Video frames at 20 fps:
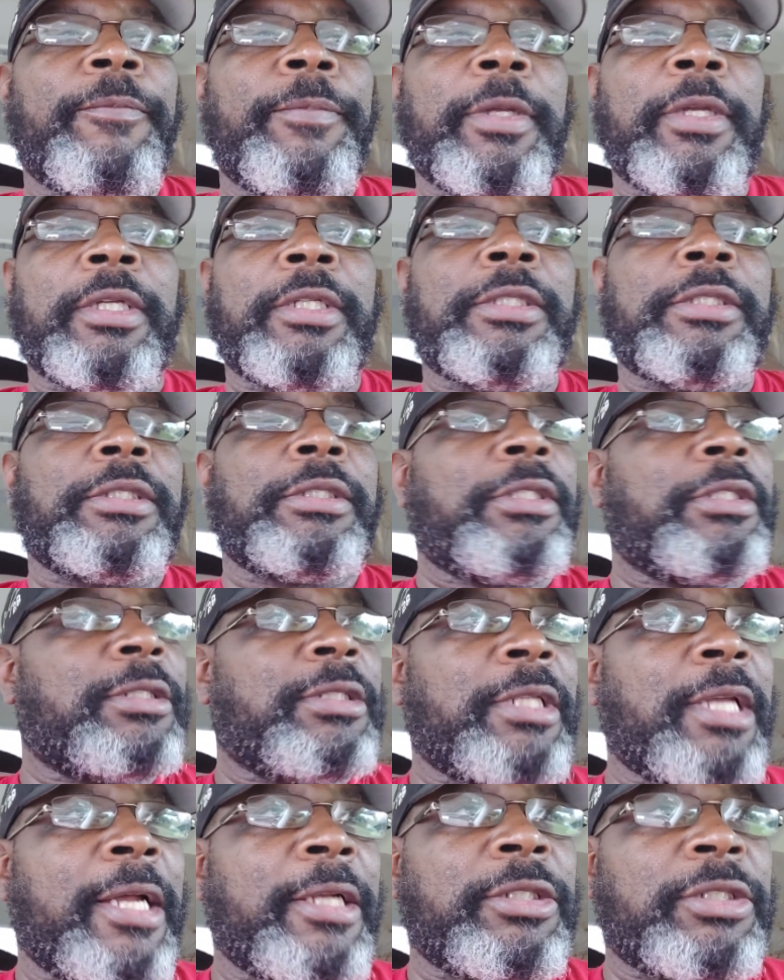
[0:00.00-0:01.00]
because it's
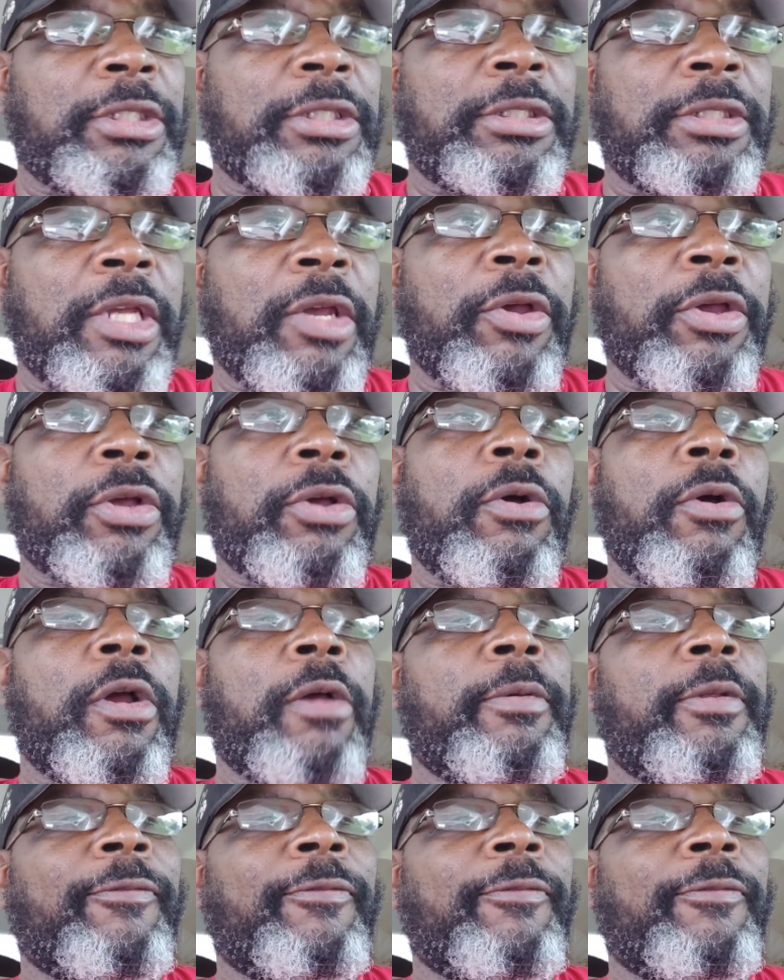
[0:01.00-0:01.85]
not just Derek Carr,